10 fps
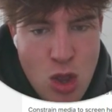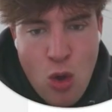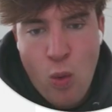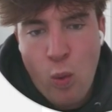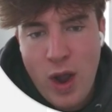
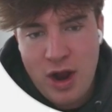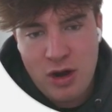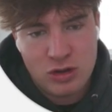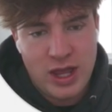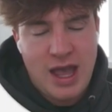
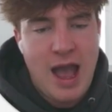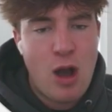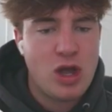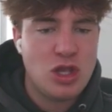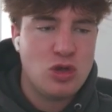where, or like
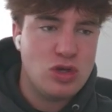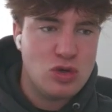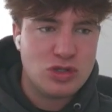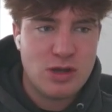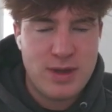how can you use them